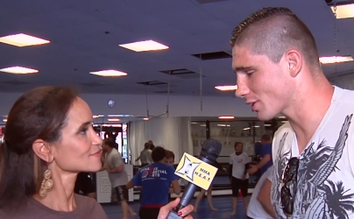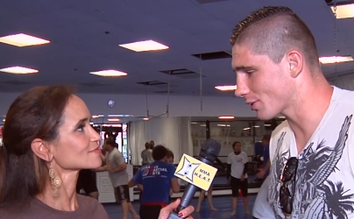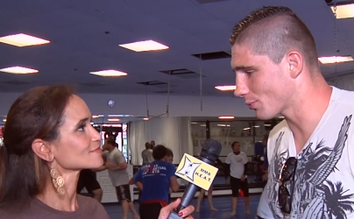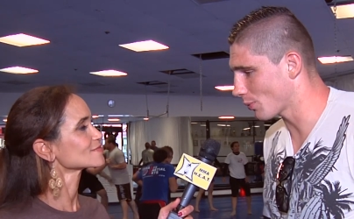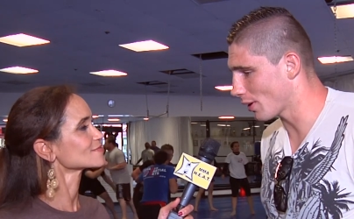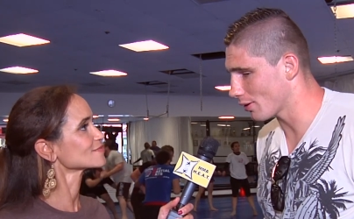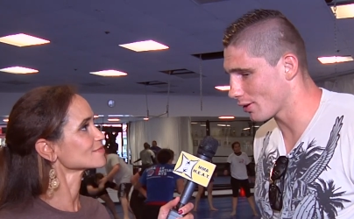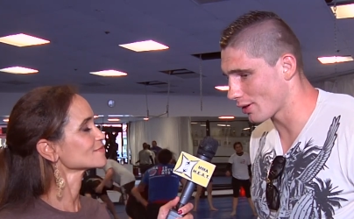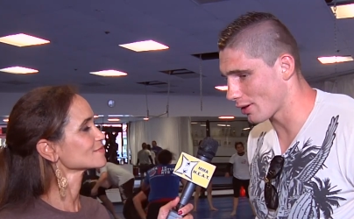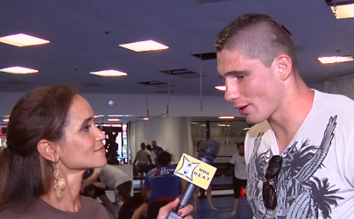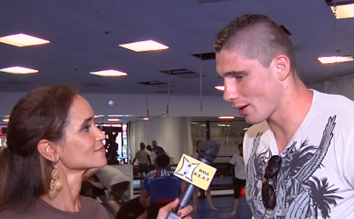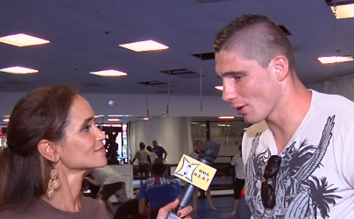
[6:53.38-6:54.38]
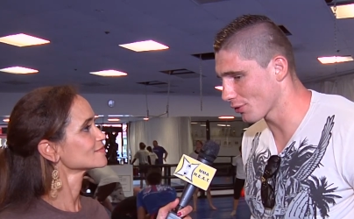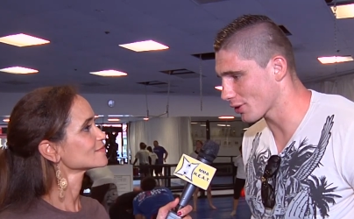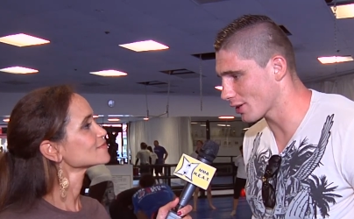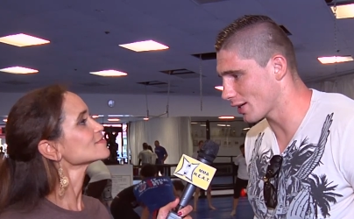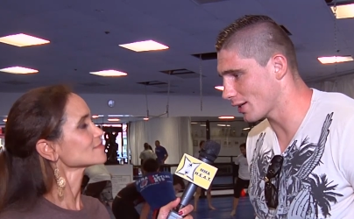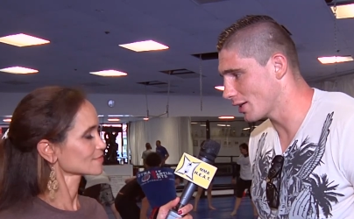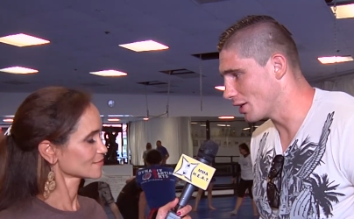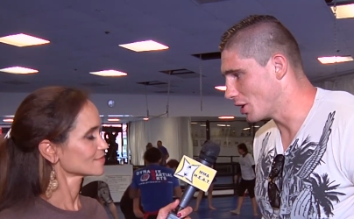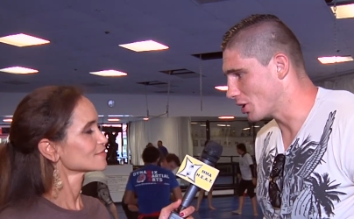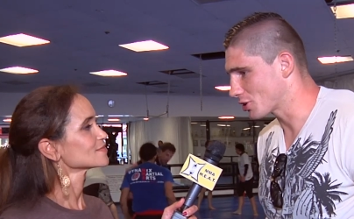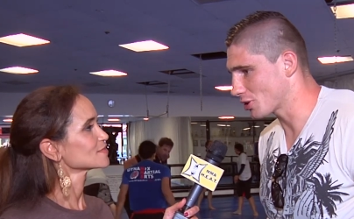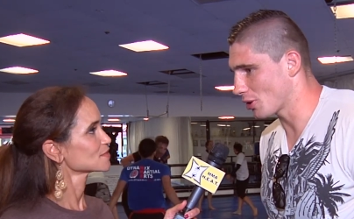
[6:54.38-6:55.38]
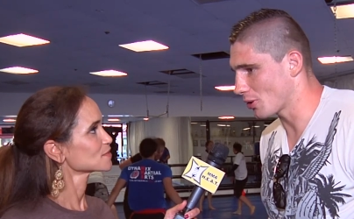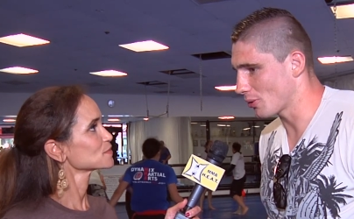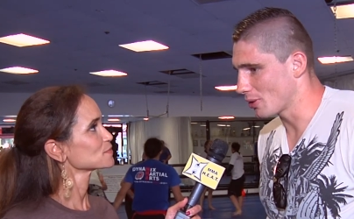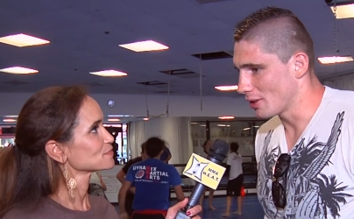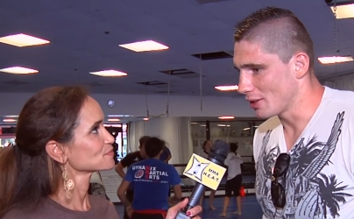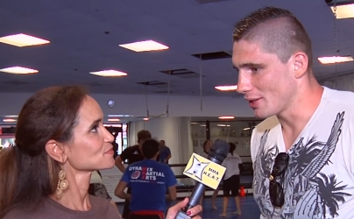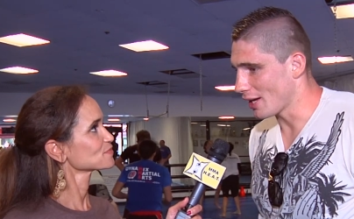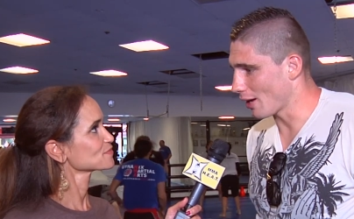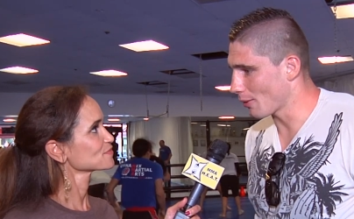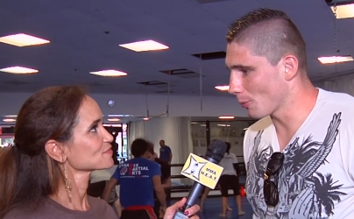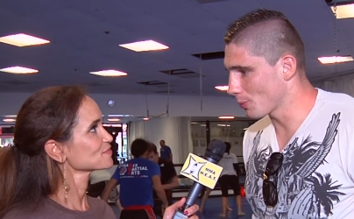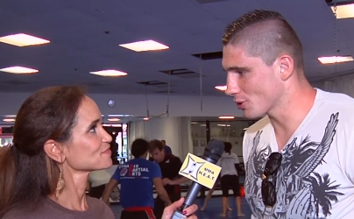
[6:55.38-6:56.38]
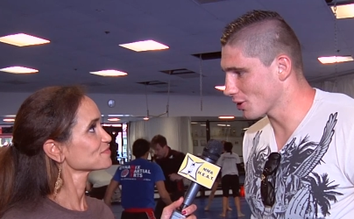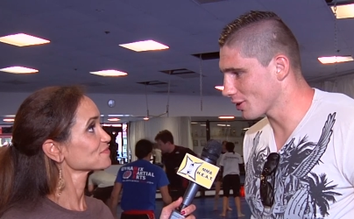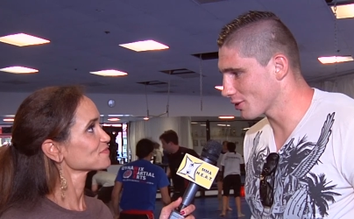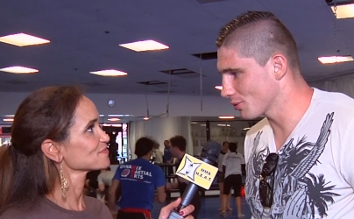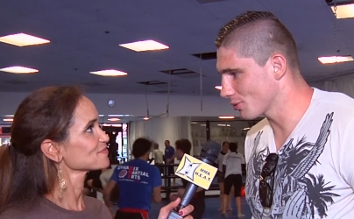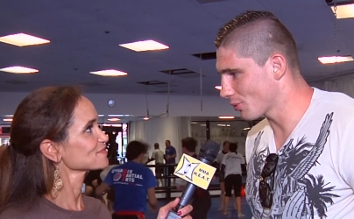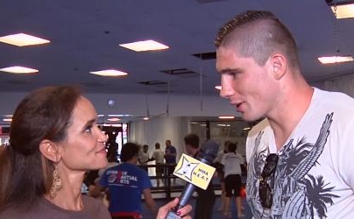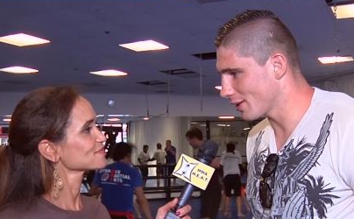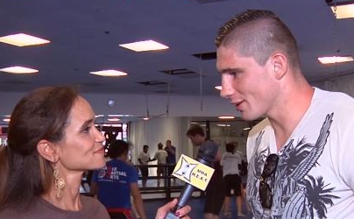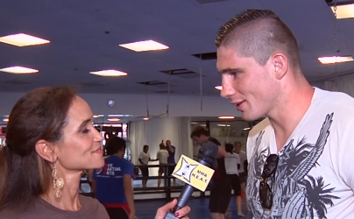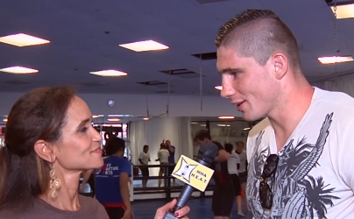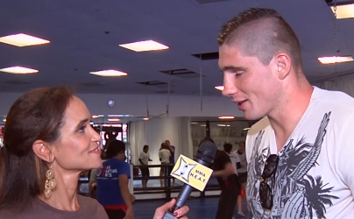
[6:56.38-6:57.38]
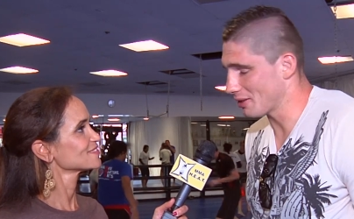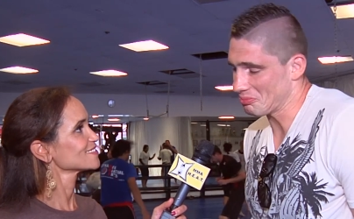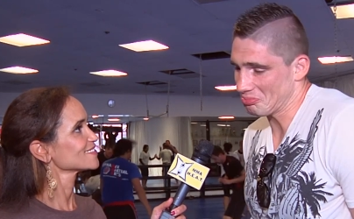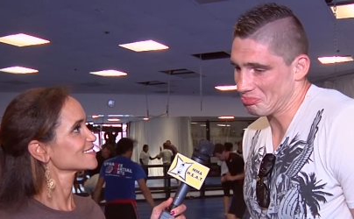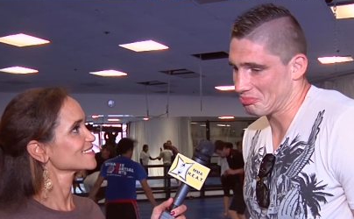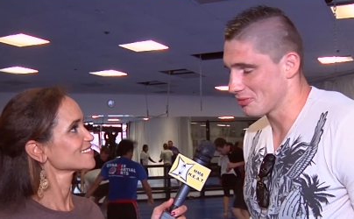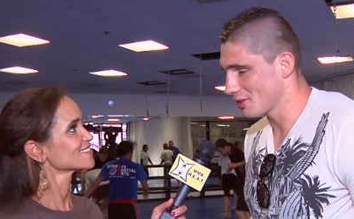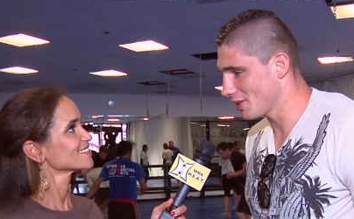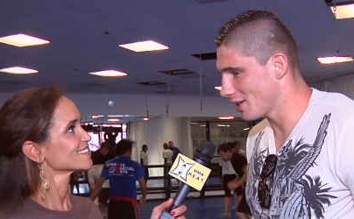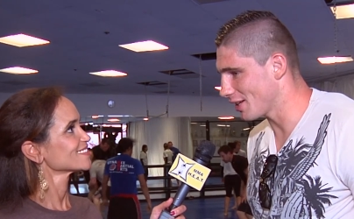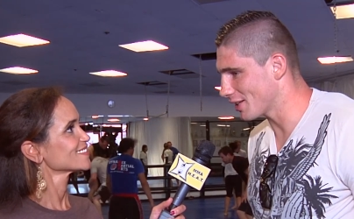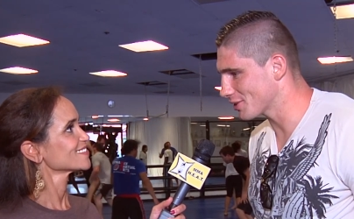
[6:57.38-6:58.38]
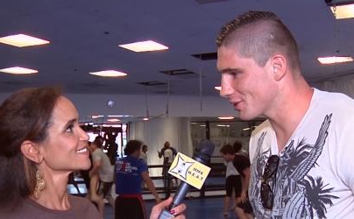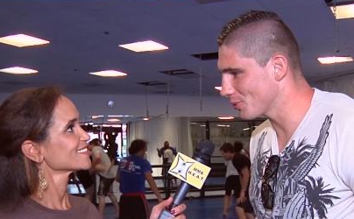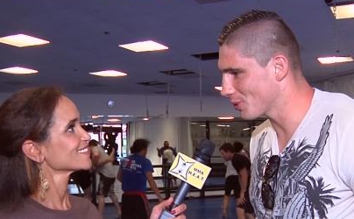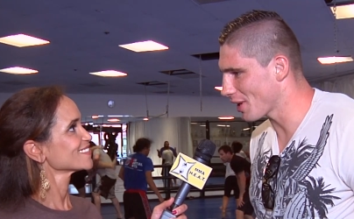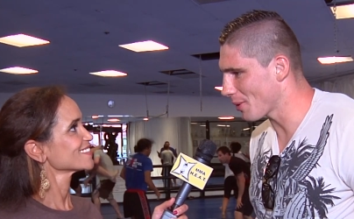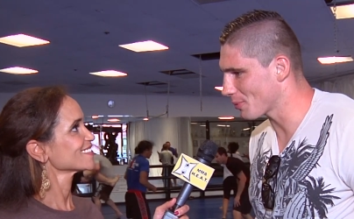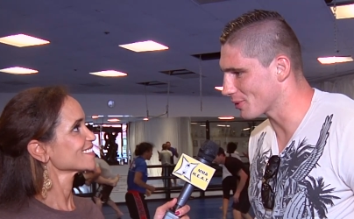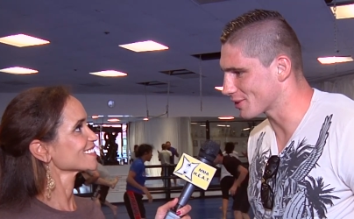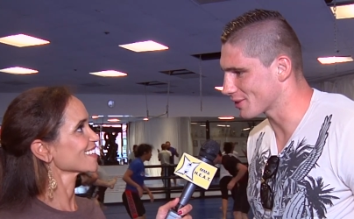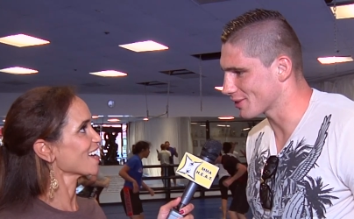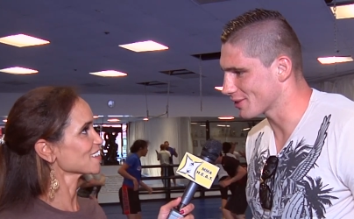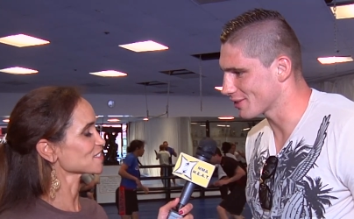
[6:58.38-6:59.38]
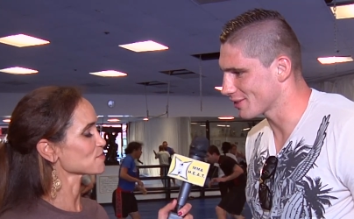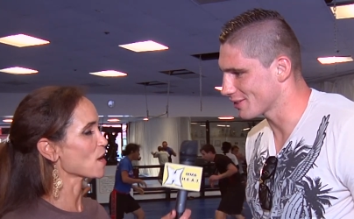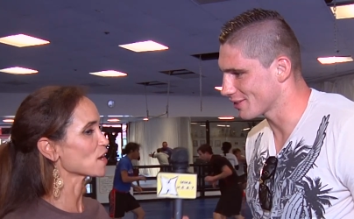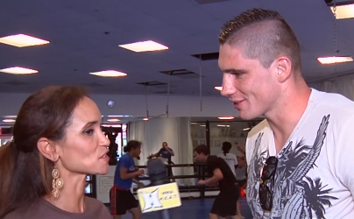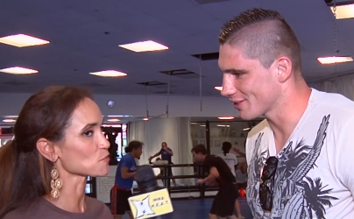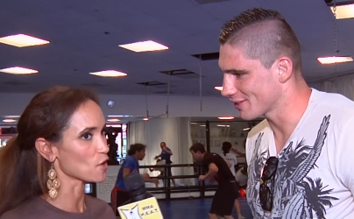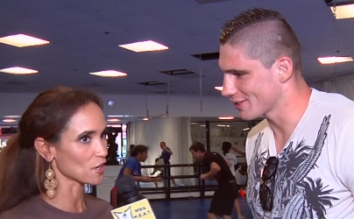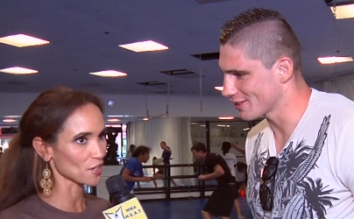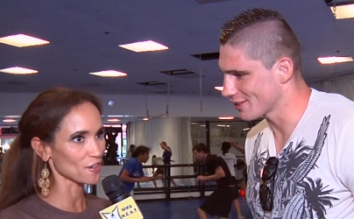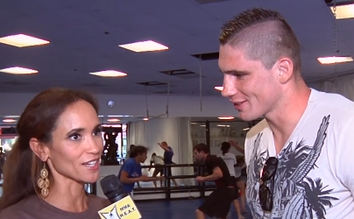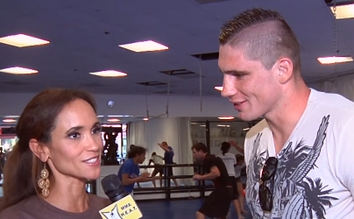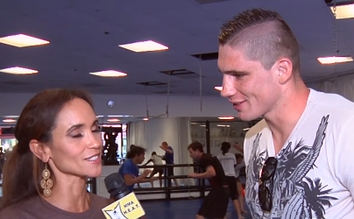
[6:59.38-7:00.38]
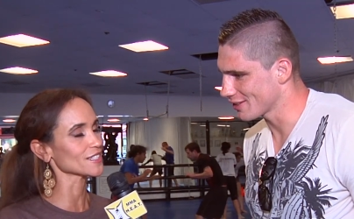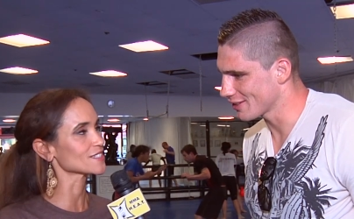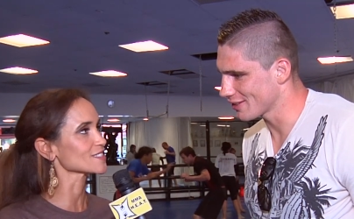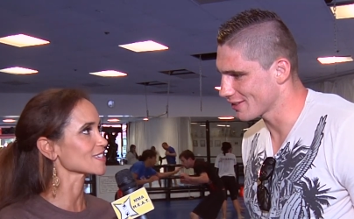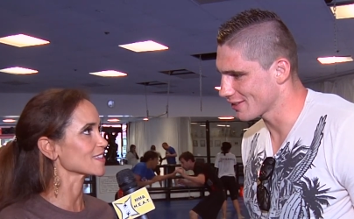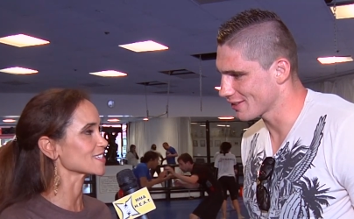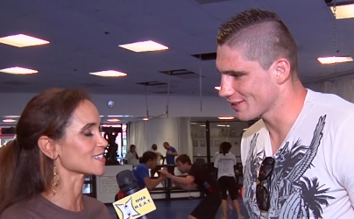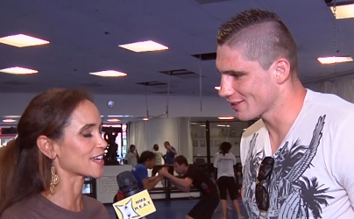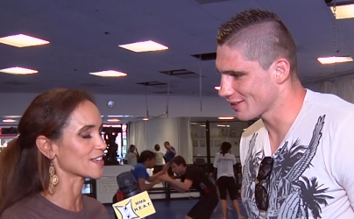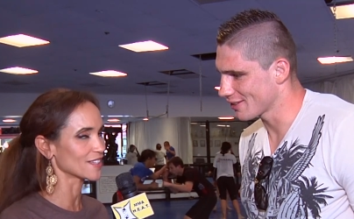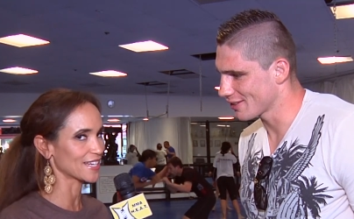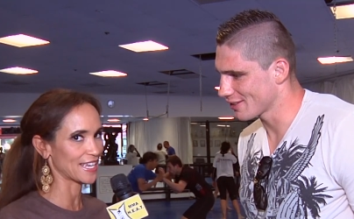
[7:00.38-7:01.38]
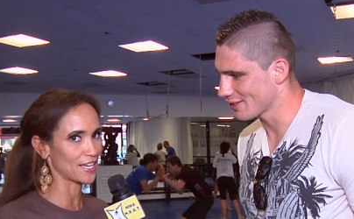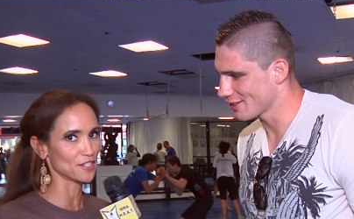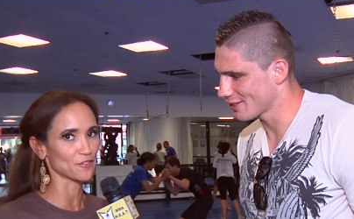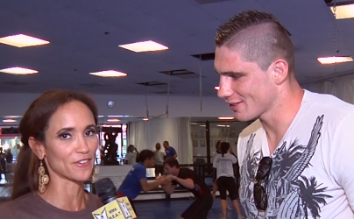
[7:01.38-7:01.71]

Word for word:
Speaker 1: his uh, health again. So yeah, I hope he's gonna do great and yeah, let's see what happens.
Speaker 2: Awesome, awesome. Well, congratulations on the title, and again, you're